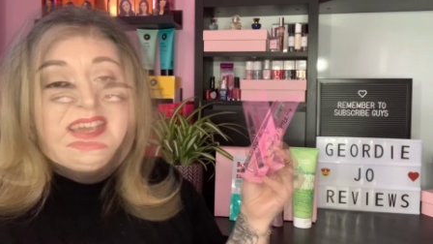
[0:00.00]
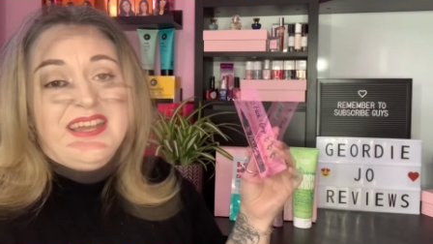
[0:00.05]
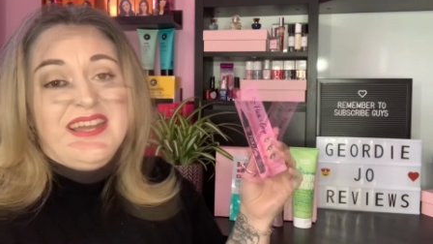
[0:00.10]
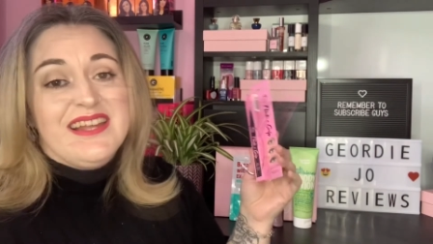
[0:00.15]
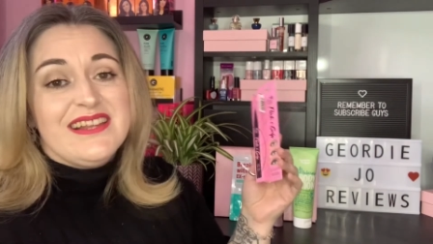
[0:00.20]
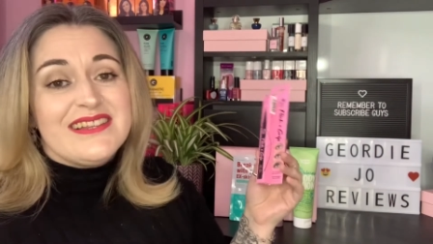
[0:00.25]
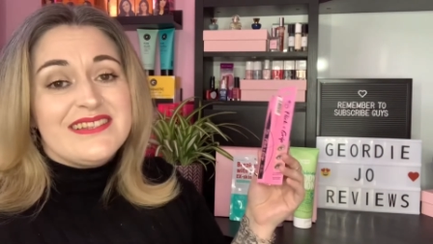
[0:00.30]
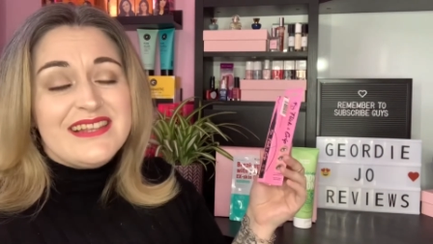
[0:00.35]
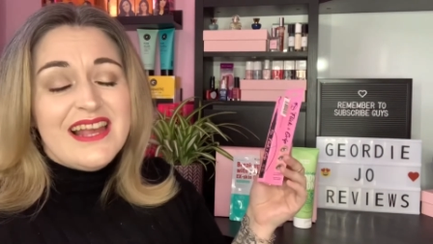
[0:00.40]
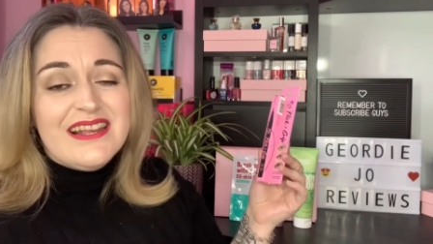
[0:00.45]

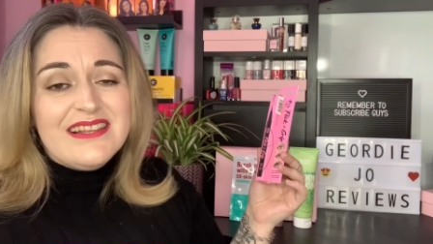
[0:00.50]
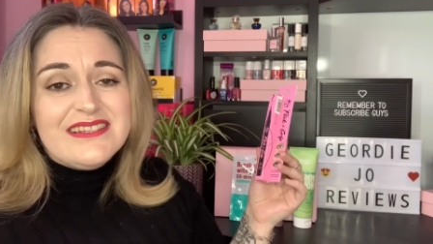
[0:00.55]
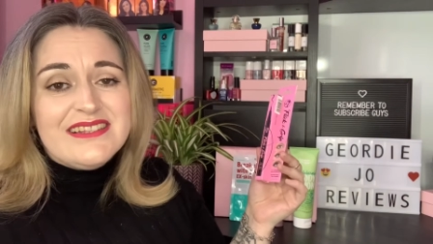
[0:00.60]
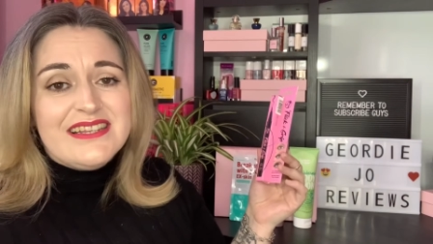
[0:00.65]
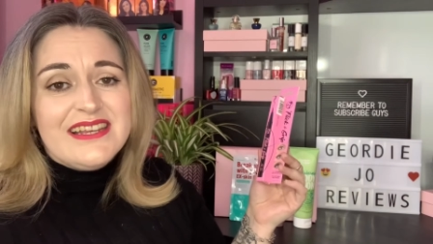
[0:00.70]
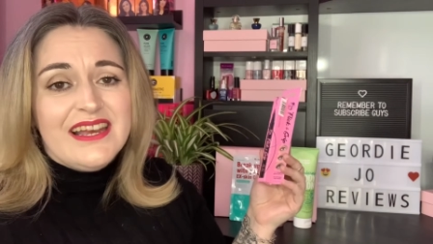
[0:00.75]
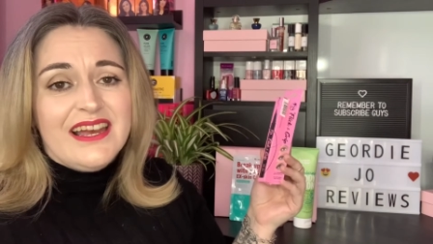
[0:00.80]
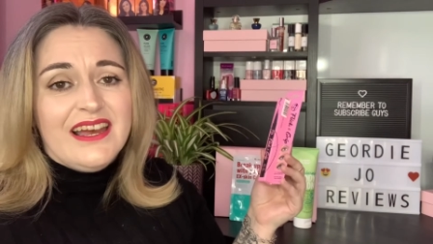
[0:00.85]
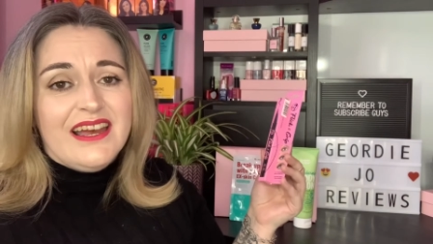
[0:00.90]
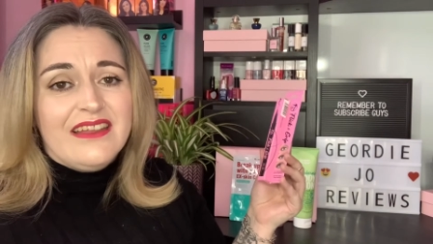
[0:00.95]
It says
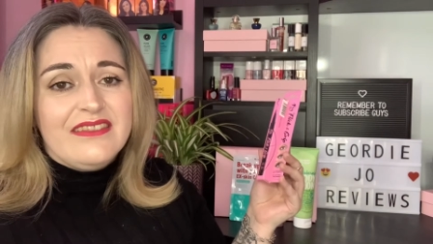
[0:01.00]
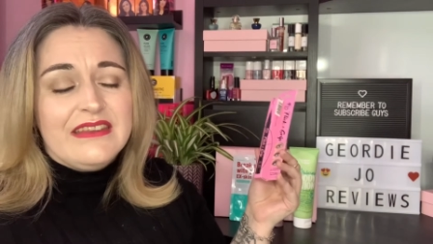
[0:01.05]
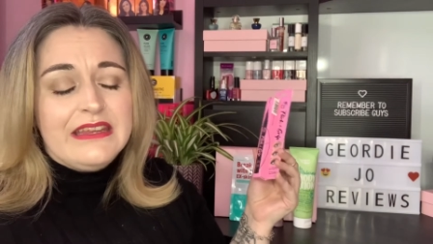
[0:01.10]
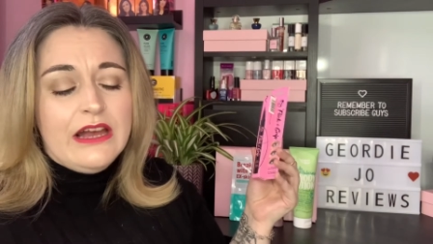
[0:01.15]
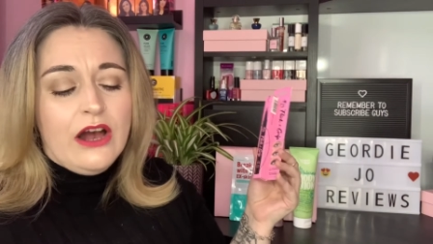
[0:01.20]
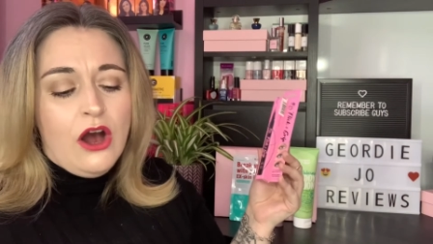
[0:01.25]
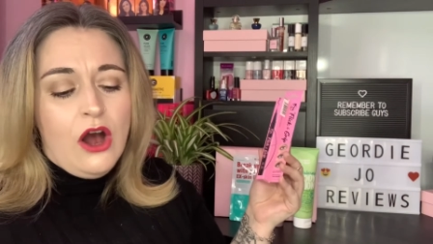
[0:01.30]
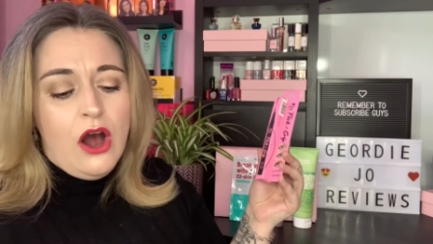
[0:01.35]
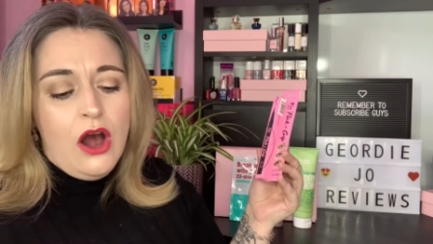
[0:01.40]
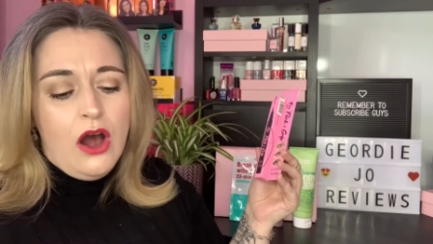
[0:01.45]
here the
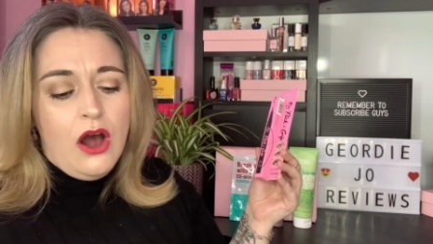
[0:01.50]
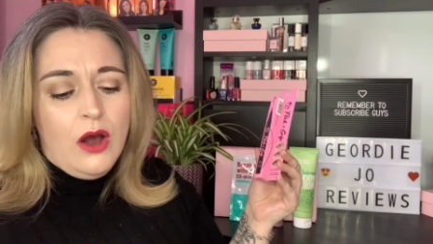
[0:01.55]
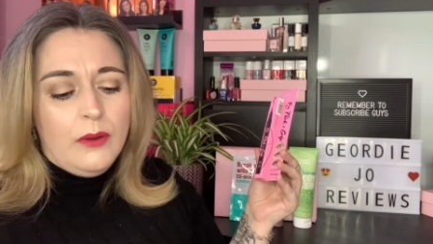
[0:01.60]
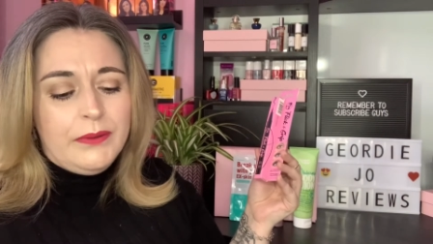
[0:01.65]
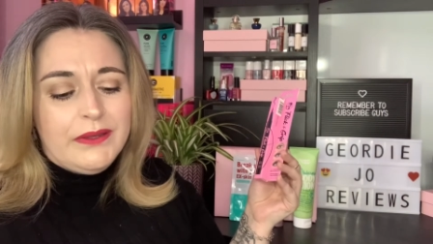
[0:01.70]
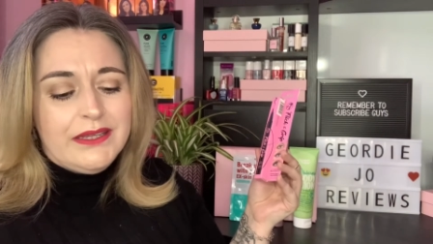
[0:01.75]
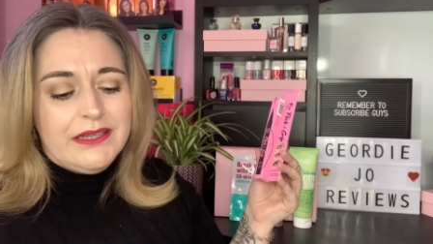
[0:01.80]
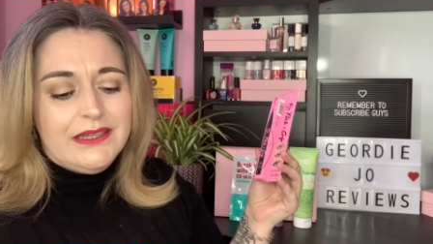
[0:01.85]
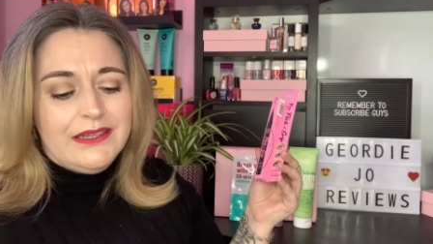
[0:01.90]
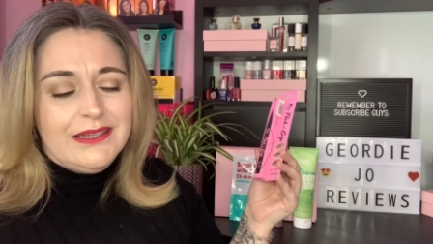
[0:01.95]

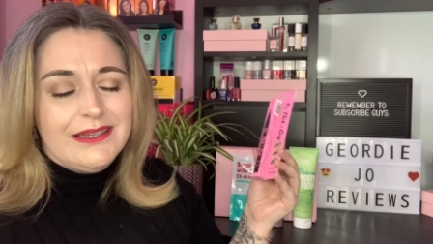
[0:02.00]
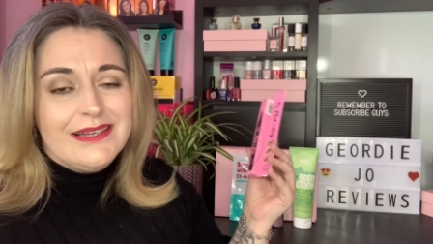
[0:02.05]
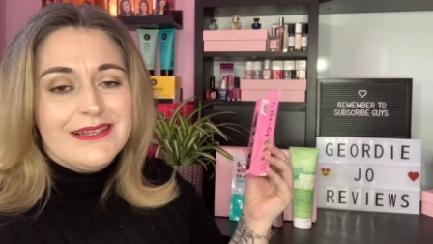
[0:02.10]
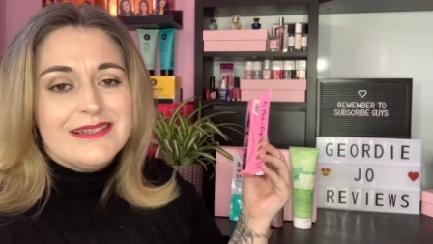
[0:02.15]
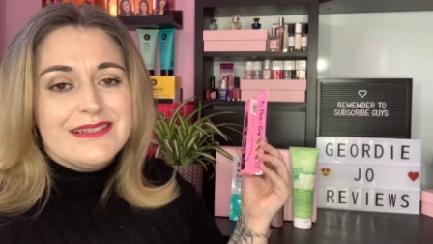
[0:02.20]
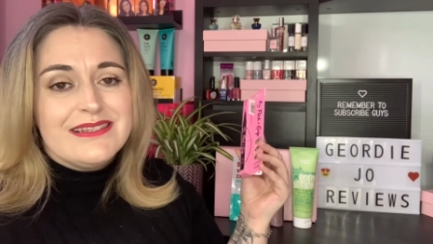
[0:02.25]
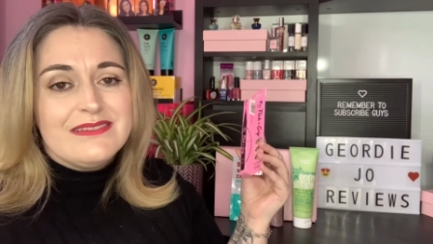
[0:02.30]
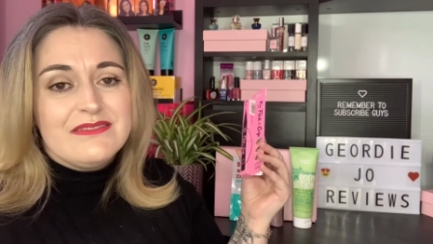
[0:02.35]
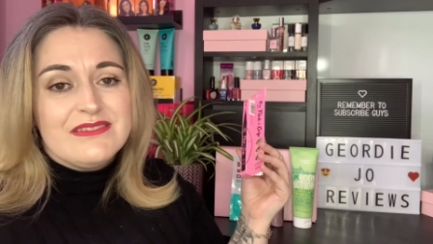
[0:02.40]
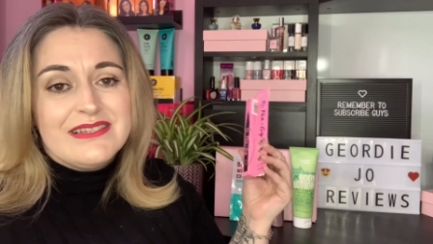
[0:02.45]
RRP
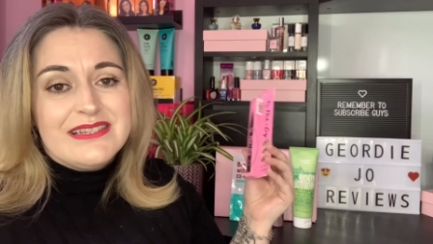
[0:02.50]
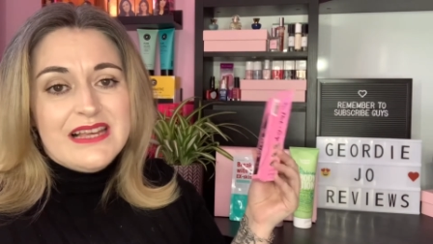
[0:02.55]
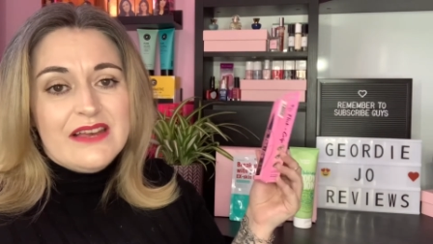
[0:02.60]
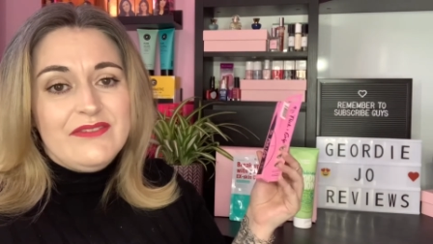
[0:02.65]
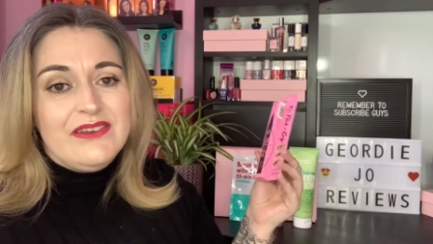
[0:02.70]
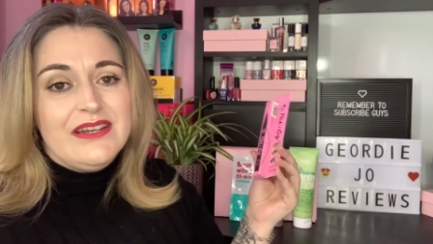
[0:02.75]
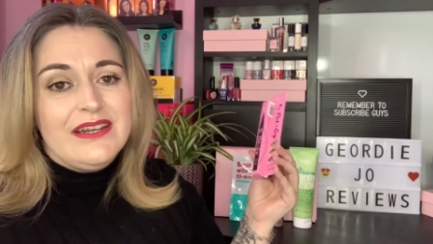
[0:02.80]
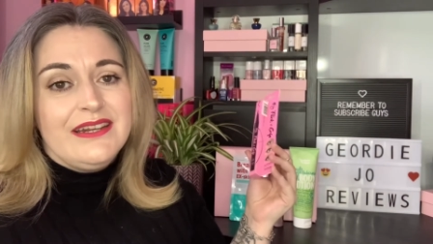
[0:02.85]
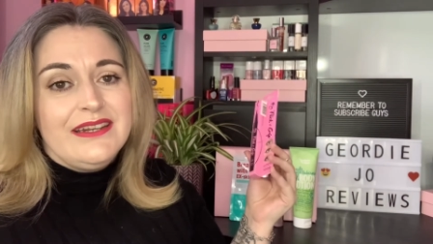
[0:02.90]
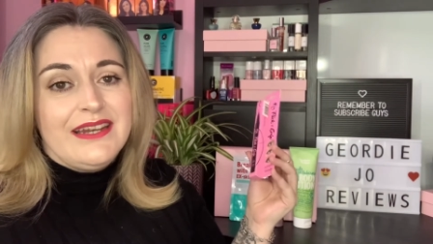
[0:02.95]
is
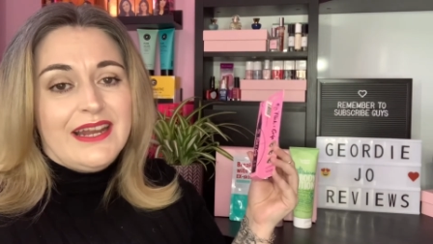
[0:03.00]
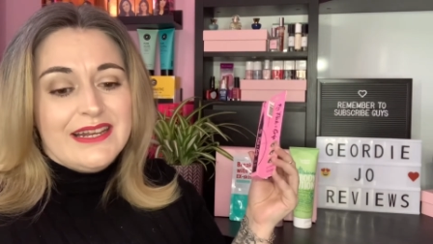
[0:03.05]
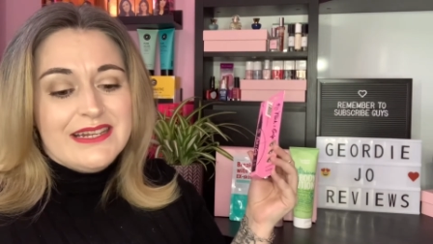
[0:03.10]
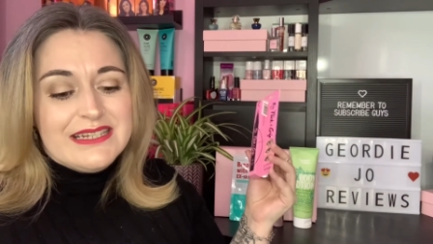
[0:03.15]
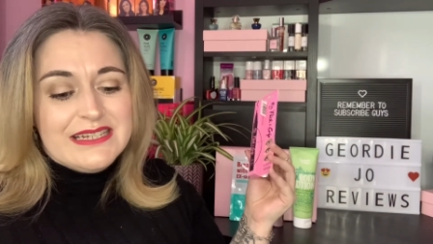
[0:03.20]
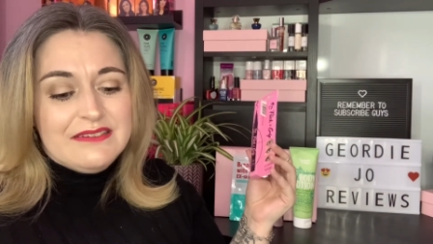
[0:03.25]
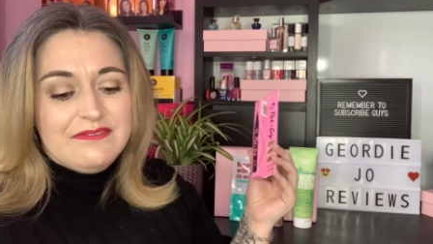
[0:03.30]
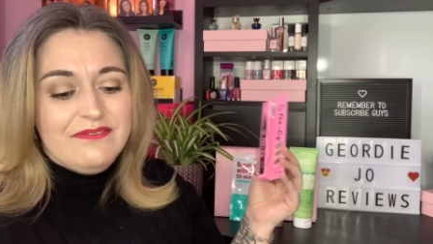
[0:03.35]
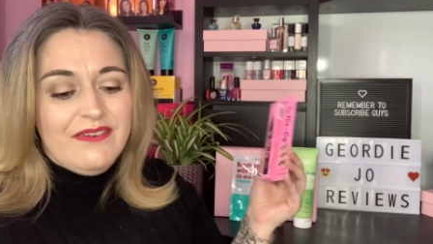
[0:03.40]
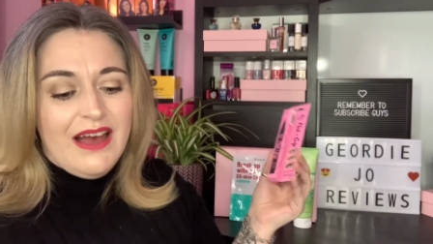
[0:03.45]

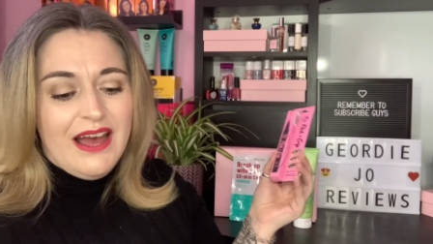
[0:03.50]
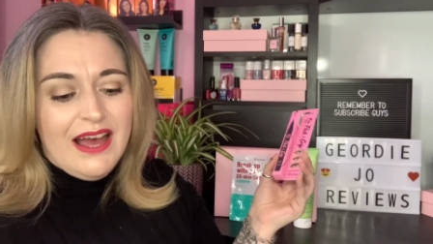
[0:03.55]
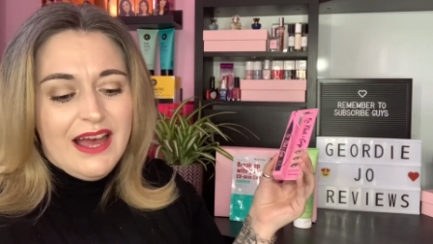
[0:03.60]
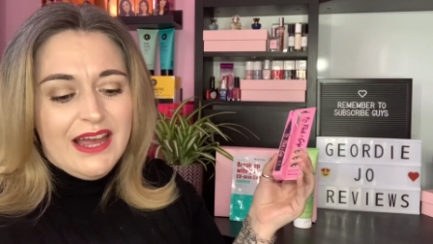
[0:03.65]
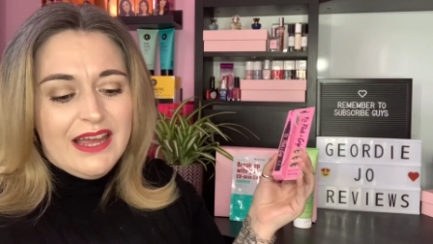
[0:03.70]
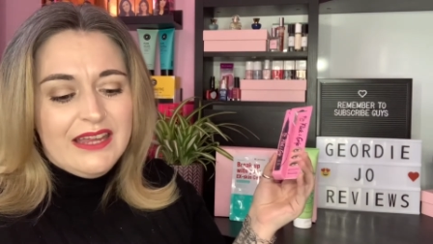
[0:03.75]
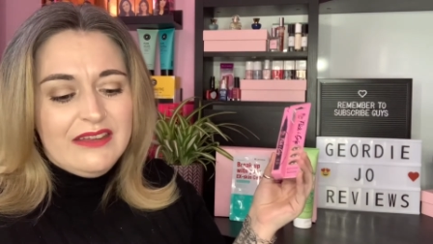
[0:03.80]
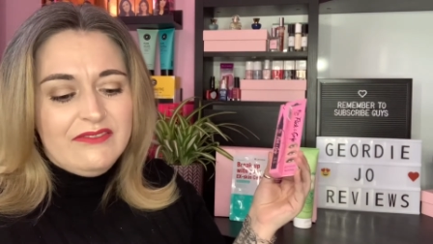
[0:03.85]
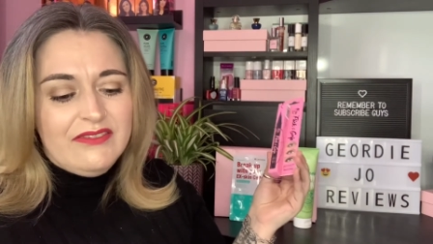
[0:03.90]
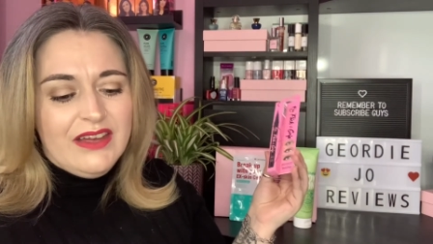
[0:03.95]

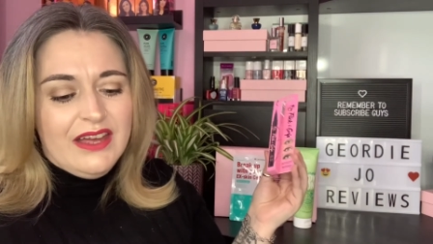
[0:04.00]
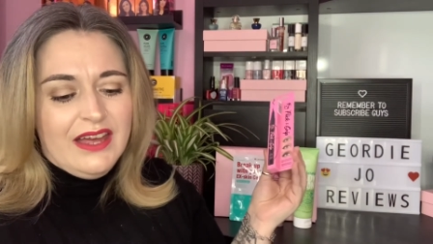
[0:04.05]
7.95